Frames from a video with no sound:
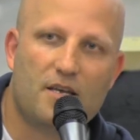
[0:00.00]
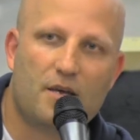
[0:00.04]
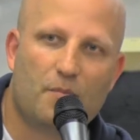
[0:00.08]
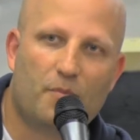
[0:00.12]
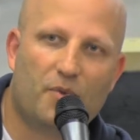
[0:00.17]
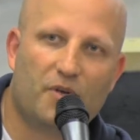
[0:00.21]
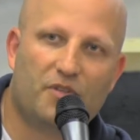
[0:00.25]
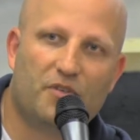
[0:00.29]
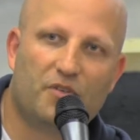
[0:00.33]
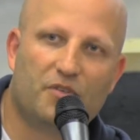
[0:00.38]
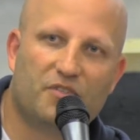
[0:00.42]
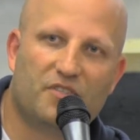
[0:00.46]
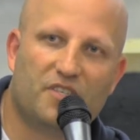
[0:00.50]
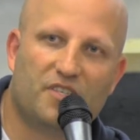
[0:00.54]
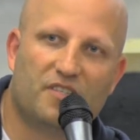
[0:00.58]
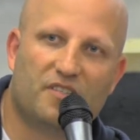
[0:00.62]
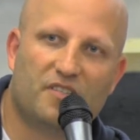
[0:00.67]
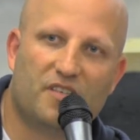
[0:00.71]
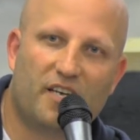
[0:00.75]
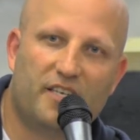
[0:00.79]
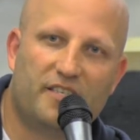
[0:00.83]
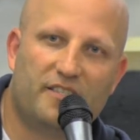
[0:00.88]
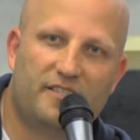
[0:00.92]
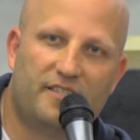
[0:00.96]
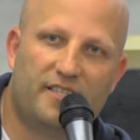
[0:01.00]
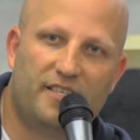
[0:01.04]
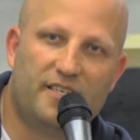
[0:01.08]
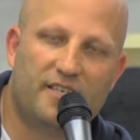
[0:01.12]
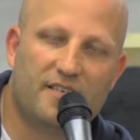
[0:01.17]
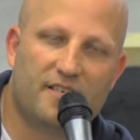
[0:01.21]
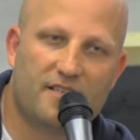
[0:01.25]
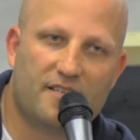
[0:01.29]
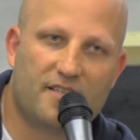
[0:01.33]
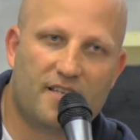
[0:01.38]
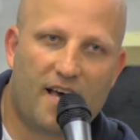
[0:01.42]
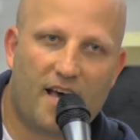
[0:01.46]
but there's this
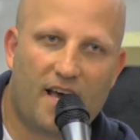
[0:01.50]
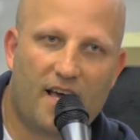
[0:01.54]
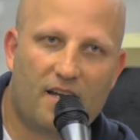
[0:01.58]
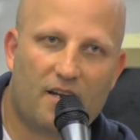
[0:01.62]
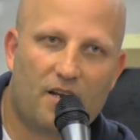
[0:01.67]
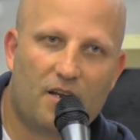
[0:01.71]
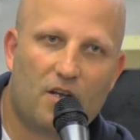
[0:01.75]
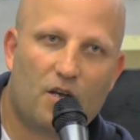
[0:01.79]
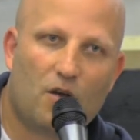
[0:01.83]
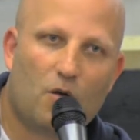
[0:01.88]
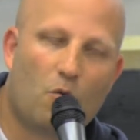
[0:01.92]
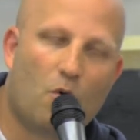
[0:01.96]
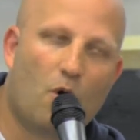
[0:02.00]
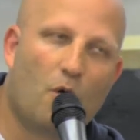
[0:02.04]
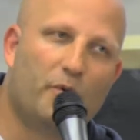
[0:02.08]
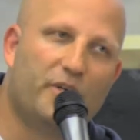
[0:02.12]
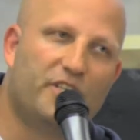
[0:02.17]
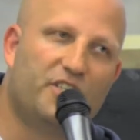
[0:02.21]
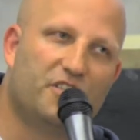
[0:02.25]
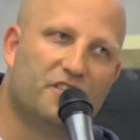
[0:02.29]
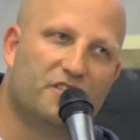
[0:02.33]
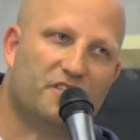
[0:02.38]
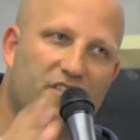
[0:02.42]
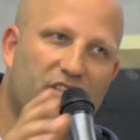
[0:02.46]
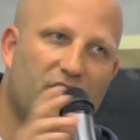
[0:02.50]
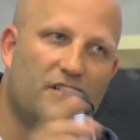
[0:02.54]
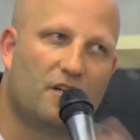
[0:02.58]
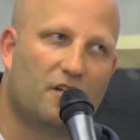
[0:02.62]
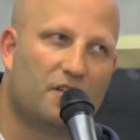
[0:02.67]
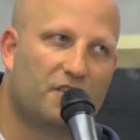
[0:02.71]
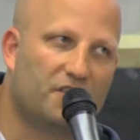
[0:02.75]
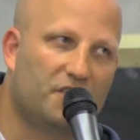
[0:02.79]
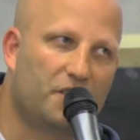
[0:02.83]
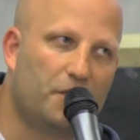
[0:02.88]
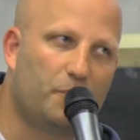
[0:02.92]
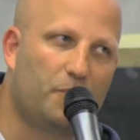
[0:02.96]
idea that well, we just did our
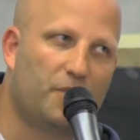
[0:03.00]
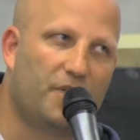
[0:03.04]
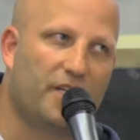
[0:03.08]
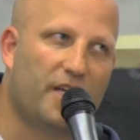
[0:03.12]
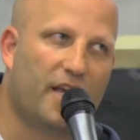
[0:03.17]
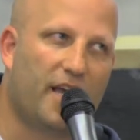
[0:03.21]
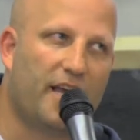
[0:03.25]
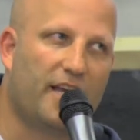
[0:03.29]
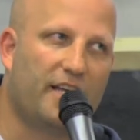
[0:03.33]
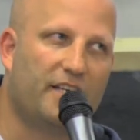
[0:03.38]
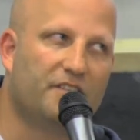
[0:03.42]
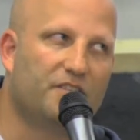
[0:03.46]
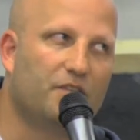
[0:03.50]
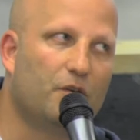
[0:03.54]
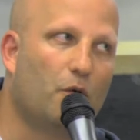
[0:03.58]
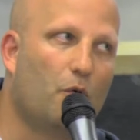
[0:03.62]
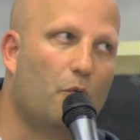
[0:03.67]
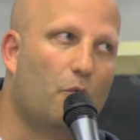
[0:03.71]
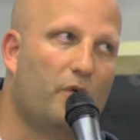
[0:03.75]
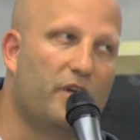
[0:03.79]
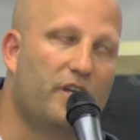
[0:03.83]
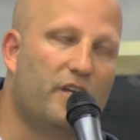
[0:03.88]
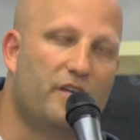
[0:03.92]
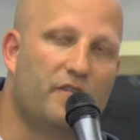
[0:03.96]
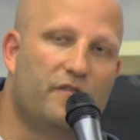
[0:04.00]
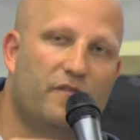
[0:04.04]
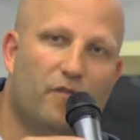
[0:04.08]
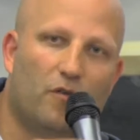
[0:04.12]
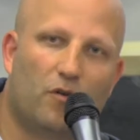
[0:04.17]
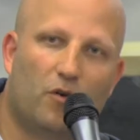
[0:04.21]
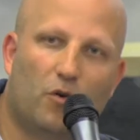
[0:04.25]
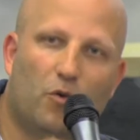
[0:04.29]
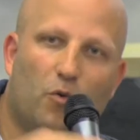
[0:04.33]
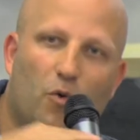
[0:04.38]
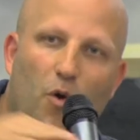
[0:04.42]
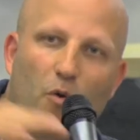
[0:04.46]
CPAs,
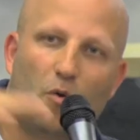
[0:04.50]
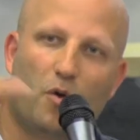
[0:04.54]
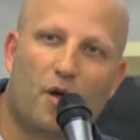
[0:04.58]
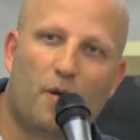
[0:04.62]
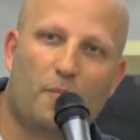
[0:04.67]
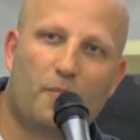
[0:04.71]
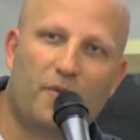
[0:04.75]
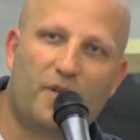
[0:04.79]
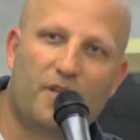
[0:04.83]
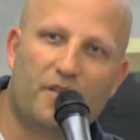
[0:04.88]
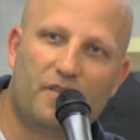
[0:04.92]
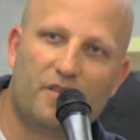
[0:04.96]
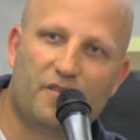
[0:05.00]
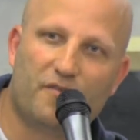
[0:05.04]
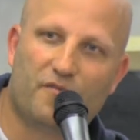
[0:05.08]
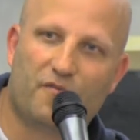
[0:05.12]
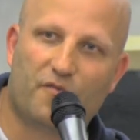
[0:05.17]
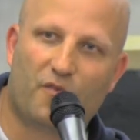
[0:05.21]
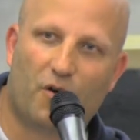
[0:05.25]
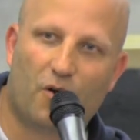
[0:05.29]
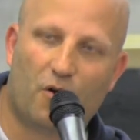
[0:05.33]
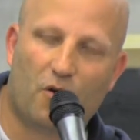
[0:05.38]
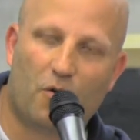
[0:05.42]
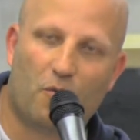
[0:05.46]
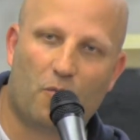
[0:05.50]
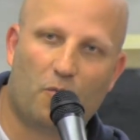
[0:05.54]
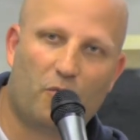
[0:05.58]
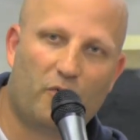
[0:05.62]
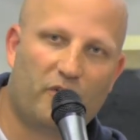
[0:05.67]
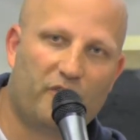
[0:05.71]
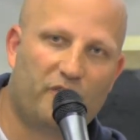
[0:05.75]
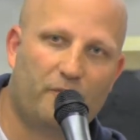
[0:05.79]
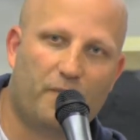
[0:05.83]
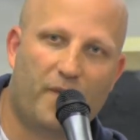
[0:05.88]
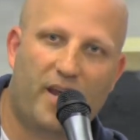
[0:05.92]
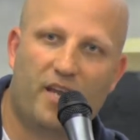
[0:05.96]
we've grown up in the firm,
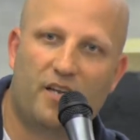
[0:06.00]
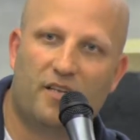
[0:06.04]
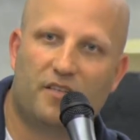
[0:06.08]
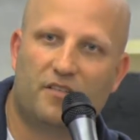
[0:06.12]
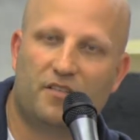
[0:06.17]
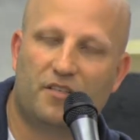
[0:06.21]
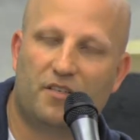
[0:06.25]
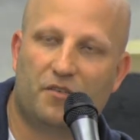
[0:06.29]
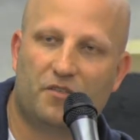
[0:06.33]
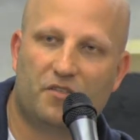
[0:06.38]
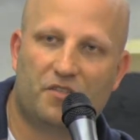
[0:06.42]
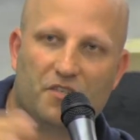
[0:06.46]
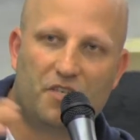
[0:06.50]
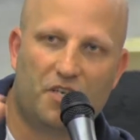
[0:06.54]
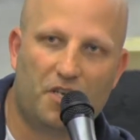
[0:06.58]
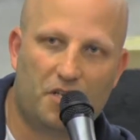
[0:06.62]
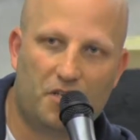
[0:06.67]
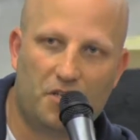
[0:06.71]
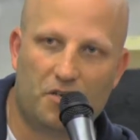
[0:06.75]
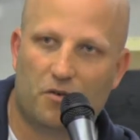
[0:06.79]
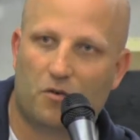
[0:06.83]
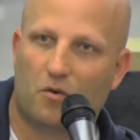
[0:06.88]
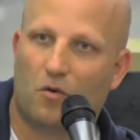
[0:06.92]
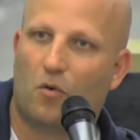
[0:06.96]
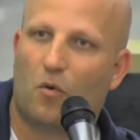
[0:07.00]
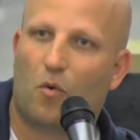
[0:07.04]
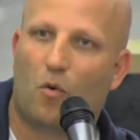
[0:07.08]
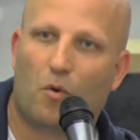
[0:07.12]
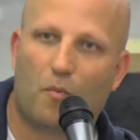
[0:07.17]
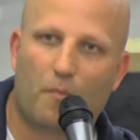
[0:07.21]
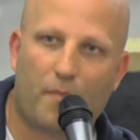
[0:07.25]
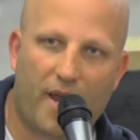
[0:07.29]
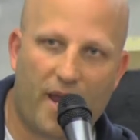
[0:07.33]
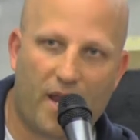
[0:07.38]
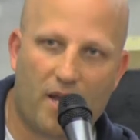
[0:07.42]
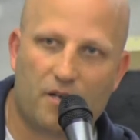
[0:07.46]
we've made it to senior or
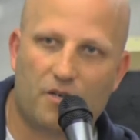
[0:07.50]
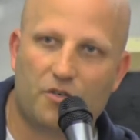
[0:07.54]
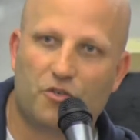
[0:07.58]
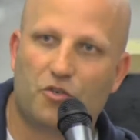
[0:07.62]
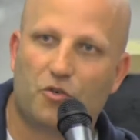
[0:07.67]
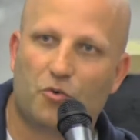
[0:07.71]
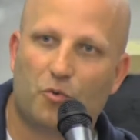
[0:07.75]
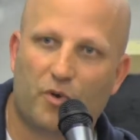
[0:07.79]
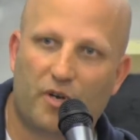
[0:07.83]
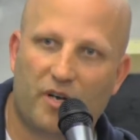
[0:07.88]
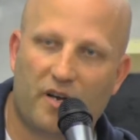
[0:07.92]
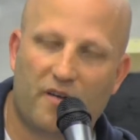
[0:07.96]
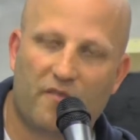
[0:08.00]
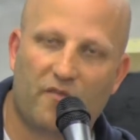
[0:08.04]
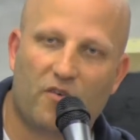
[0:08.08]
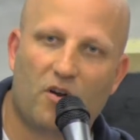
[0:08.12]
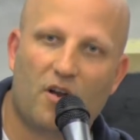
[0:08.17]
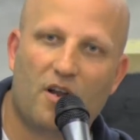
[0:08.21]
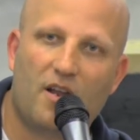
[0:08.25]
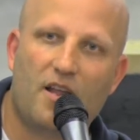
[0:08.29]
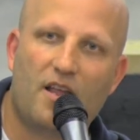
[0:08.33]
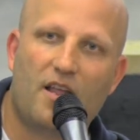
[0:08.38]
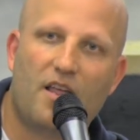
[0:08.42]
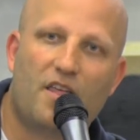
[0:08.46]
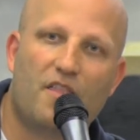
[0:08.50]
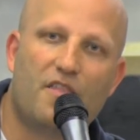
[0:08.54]
manager, whatever.